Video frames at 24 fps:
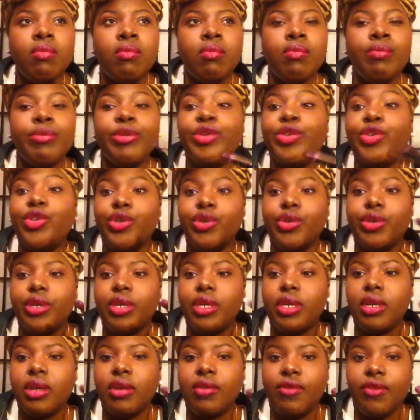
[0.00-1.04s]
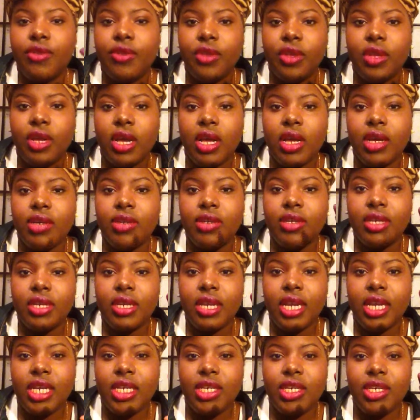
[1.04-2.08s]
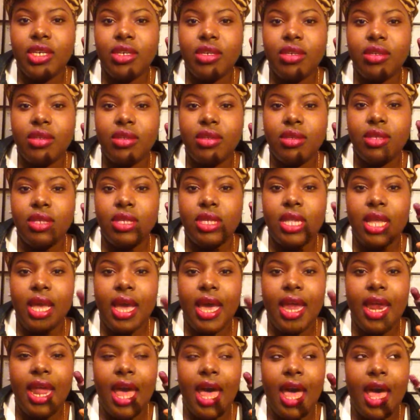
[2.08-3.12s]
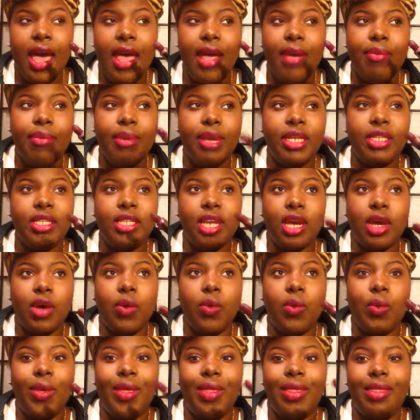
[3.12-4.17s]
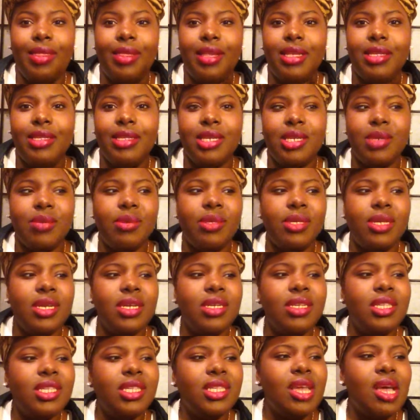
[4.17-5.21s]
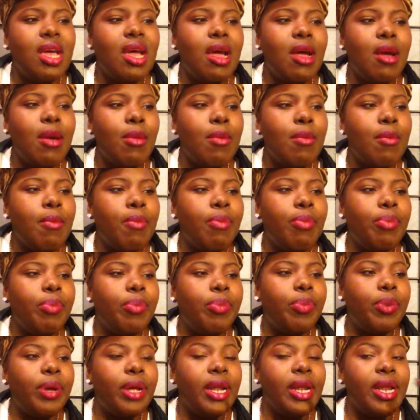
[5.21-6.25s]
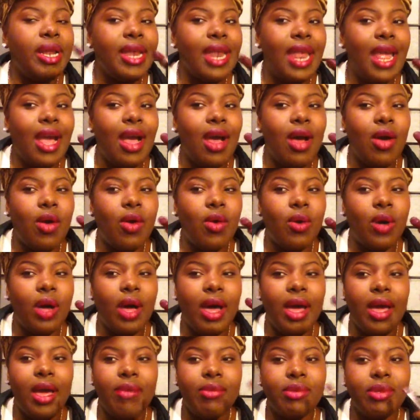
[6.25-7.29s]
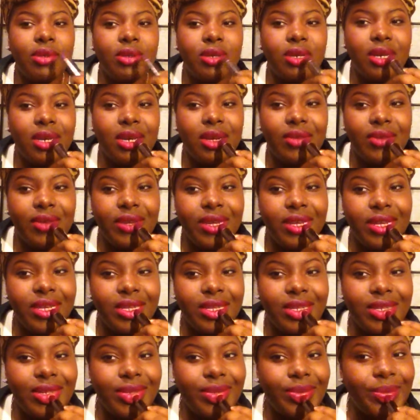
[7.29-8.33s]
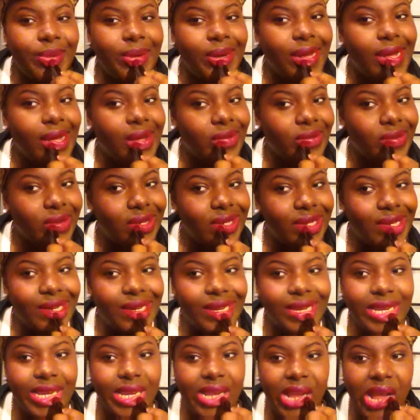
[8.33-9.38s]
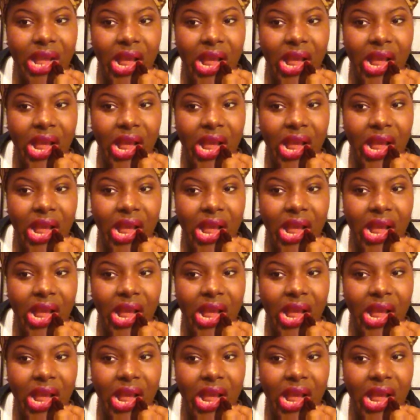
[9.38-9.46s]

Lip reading: mature enough for the color selections that I picked out with these lipsticks, but now I absolutely love it, and this is what I have on today.